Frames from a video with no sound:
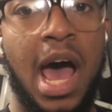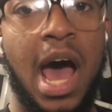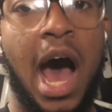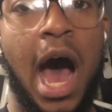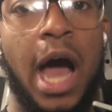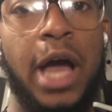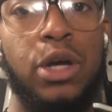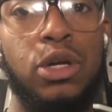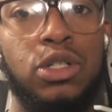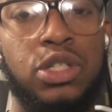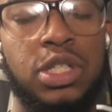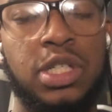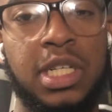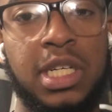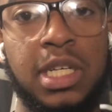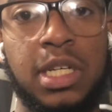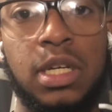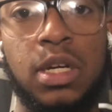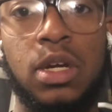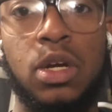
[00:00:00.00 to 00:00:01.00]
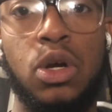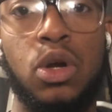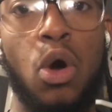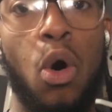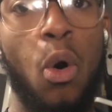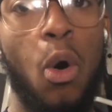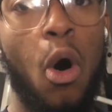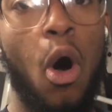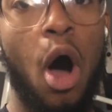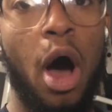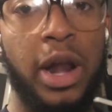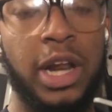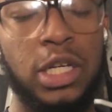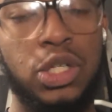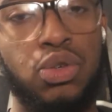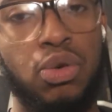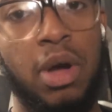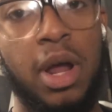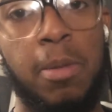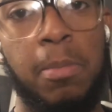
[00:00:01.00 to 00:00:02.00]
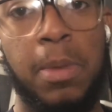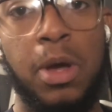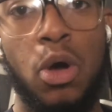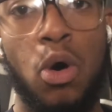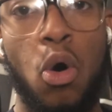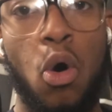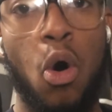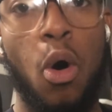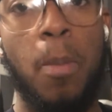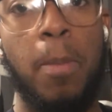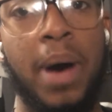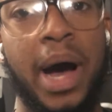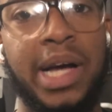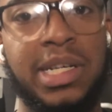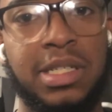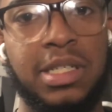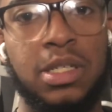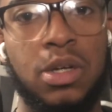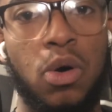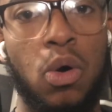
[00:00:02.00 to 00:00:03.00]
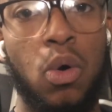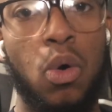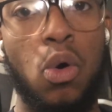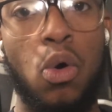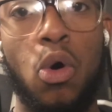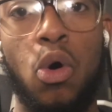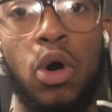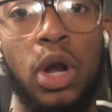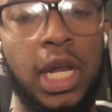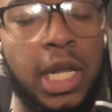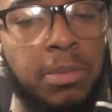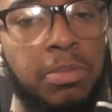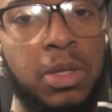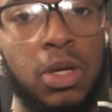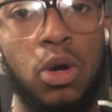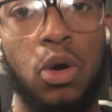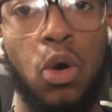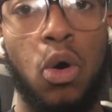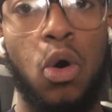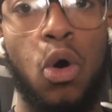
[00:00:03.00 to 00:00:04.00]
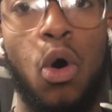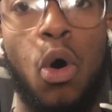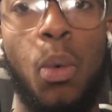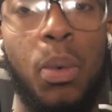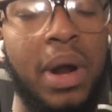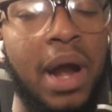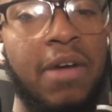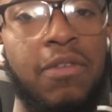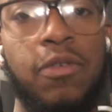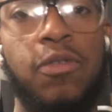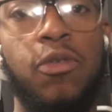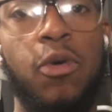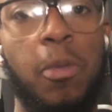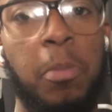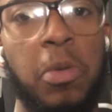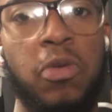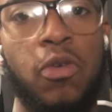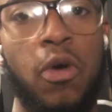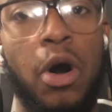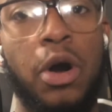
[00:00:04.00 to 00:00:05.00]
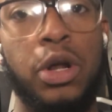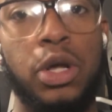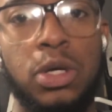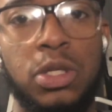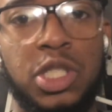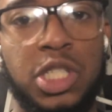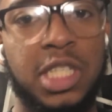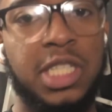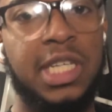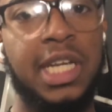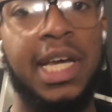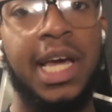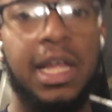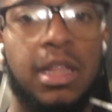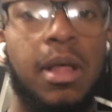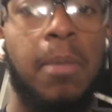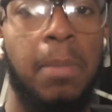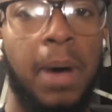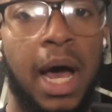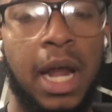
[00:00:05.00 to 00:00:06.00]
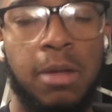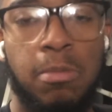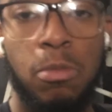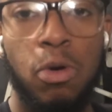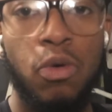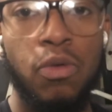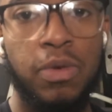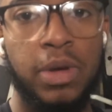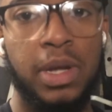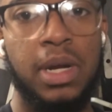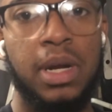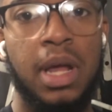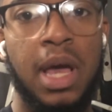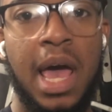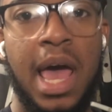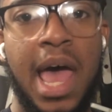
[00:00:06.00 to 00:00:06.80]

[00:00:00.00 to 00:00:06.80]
I usually go on a treadmill or bicycle or elliptical or whatever form of cardio just to get the body moving